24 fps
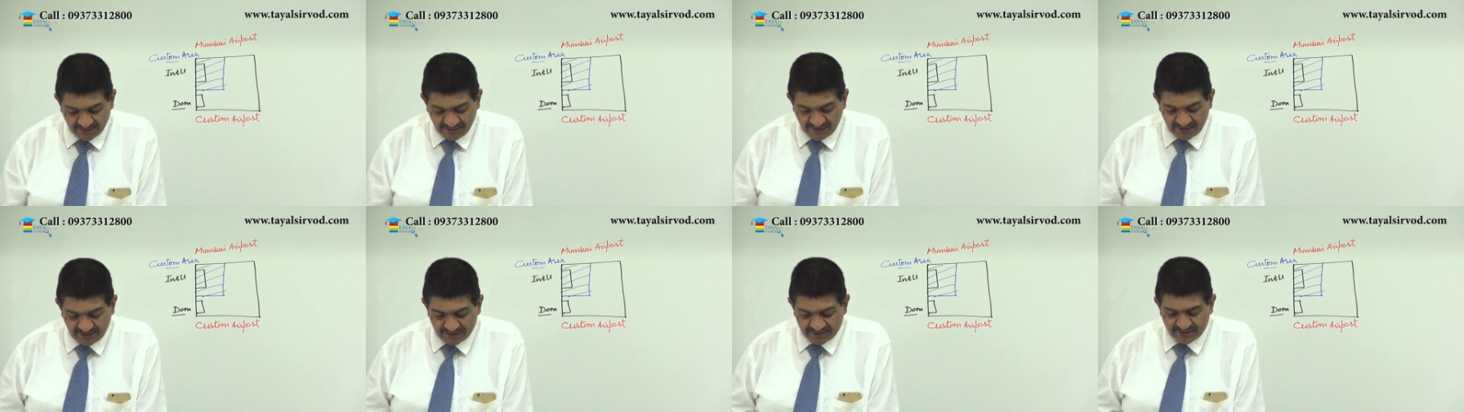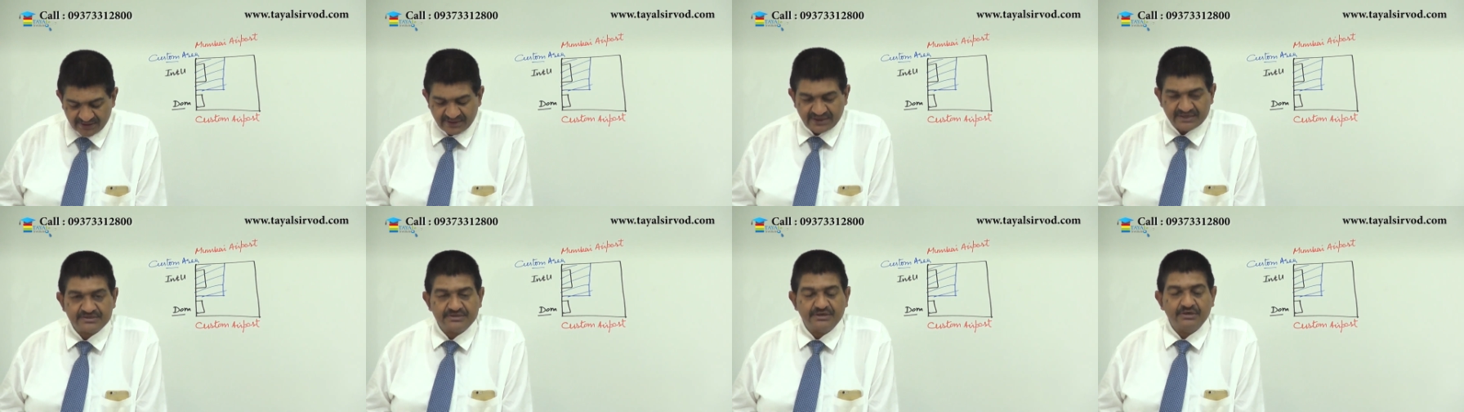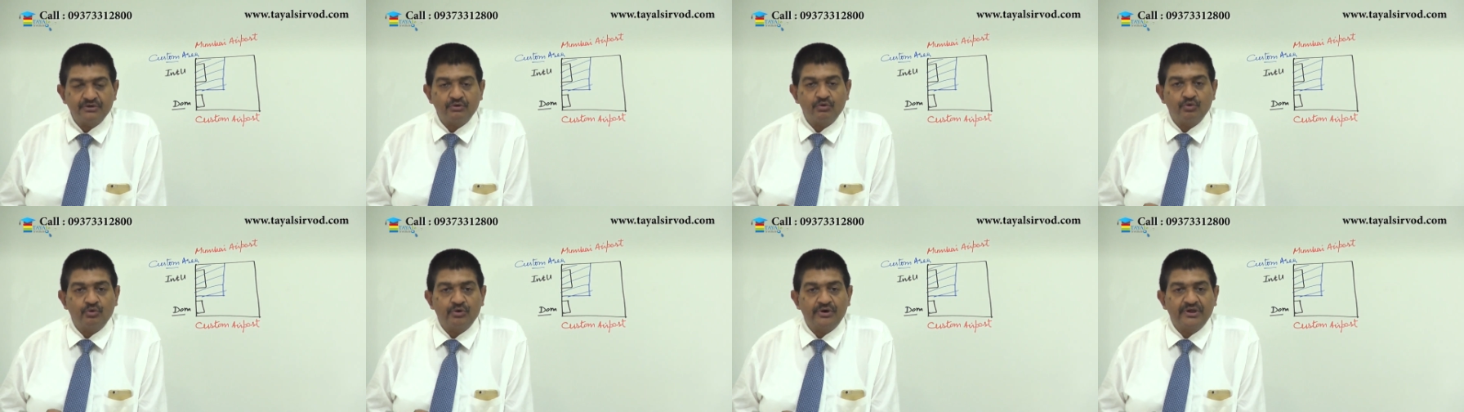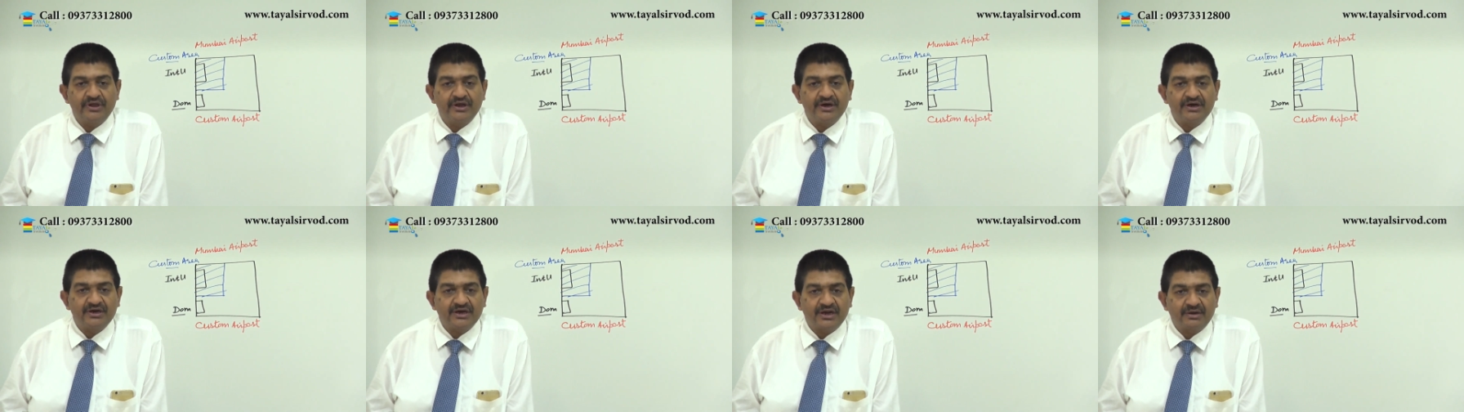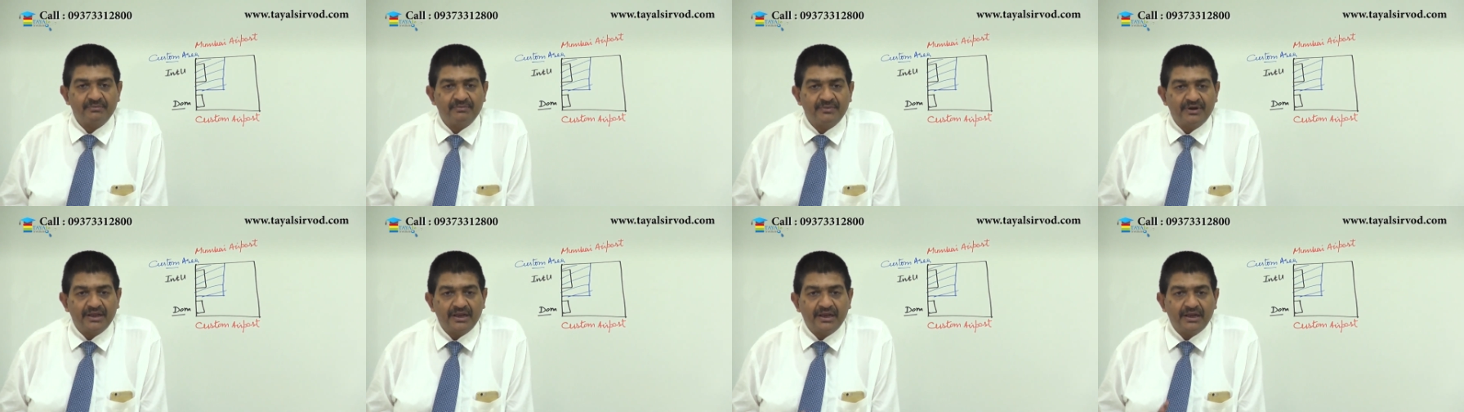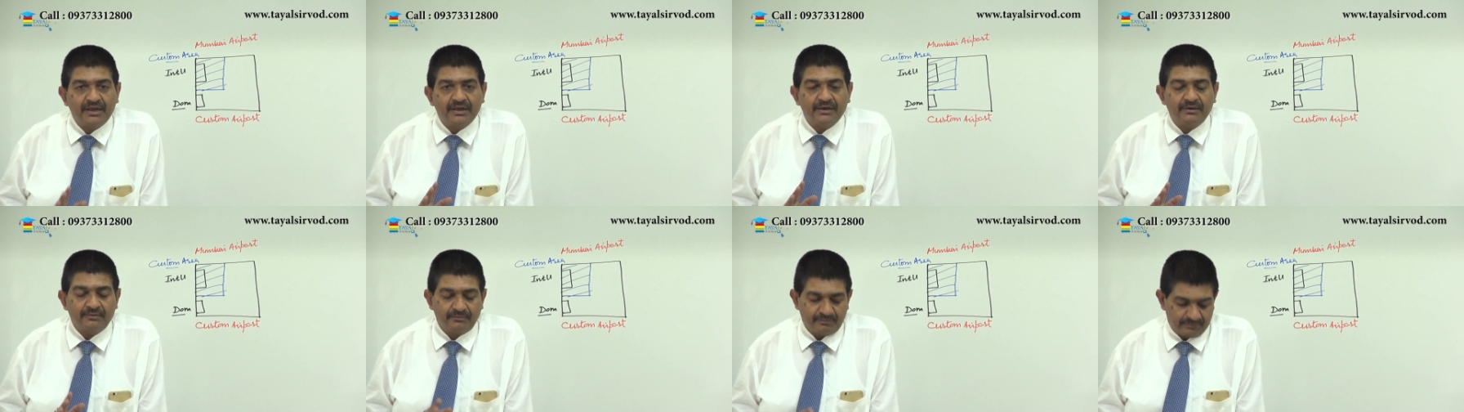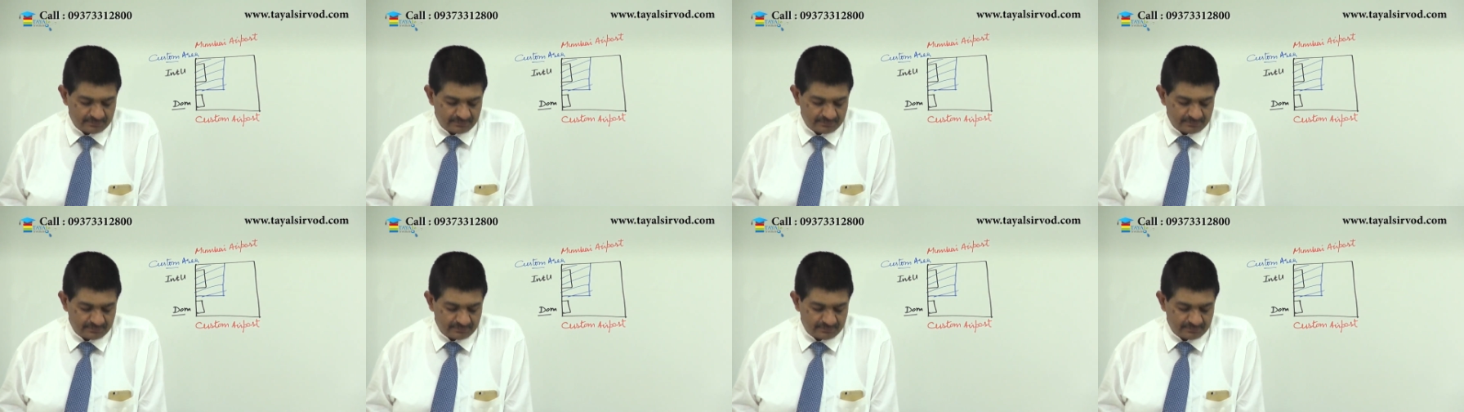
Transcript: international courier terminal.